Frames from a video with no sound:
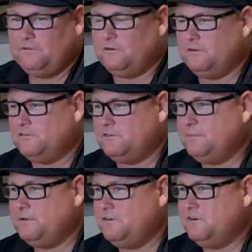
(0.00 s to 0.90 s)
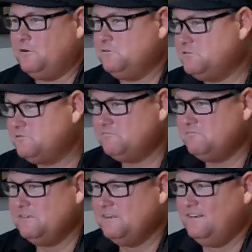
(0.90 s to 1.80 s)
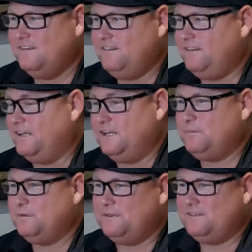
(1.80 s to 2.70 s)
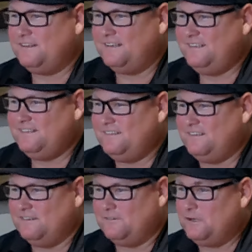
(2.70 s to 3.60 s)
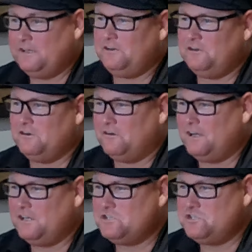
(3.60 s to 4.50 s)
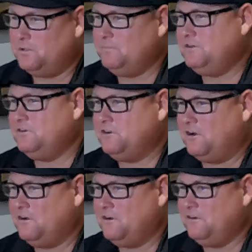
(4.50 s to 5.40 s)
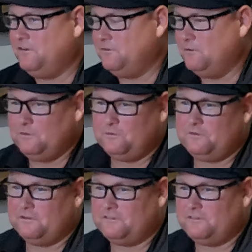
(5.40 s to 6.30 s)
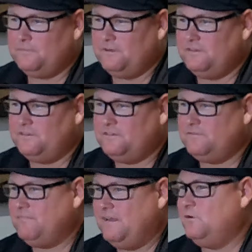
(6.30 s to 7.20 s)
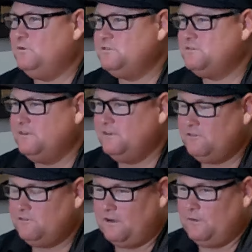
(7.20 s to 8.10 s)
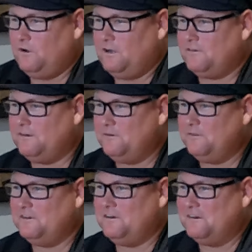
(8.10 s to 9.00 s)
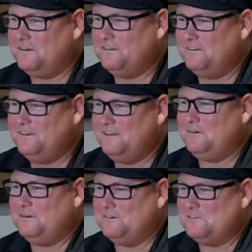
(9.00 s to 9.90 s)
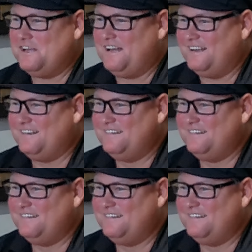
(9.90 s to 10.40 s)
you're sleeping in your house. You get up in the middle of the night, you run into your garage, jump in your car, and you go to somebody's house. Try walking around in the dark. How hard is that?